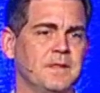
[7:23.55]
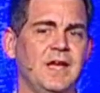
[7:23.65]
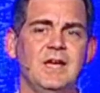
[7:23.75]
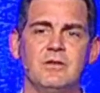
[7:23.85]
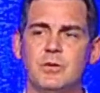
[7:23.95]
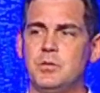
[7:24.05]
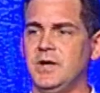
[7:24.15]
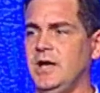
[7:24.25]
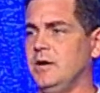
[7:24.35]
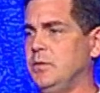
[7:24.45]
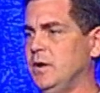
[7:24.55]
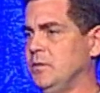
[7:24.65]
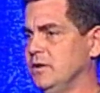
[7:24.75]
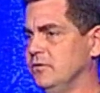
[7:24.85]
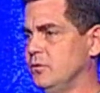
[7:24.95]
Everybody had a
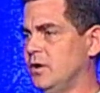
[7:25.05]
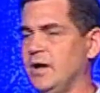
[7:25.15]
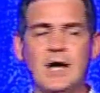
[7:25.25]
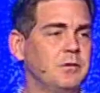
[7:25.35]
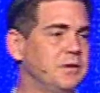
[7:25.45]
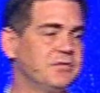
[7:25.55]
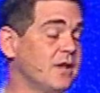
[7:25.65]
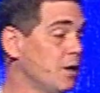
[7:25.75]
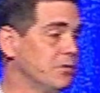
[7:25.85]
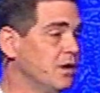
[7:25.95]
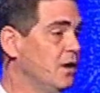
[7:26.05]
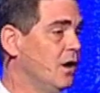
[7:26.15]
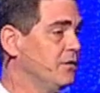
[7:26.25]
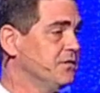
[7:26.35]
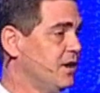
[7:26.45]
Paramount story. I'd be stopped
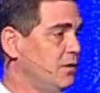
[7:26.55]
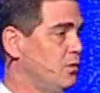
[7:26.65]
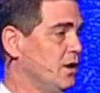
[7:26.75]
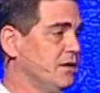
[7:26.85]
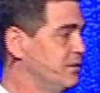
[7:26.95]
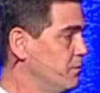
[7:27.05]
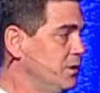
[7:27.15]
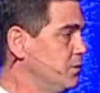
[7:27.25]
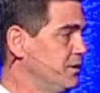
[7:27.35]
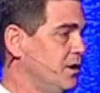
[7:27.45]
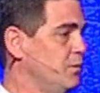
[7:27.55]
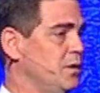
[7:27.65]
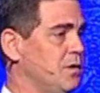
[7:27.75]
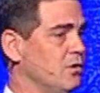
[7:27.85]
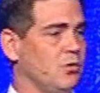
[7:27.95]
on the sidewalk and somebody would tell me
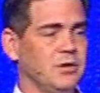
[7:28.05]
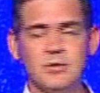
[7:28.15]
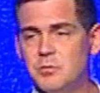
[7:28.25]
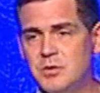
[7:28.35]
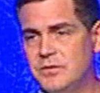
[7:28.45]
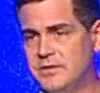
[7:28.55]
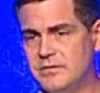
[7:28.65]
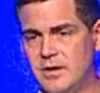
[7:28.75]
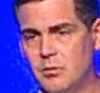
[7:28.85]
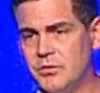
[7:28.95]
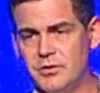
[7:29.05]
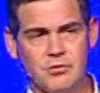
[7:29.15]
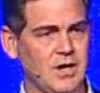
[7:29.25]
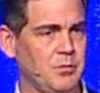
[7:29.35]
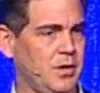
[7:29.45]
about going to the movies there with their
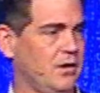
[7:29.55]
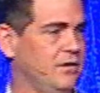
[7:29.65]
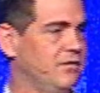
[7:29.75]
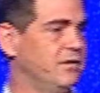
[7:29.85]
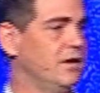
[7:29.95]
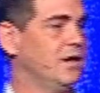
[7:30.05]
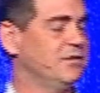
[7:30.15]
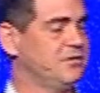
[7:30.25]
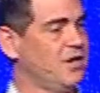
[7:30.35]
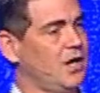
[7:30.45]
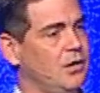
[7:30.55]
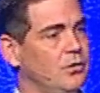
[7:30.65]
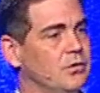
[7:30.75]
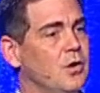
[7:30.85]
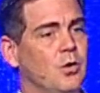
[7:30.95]
grandparents as a child,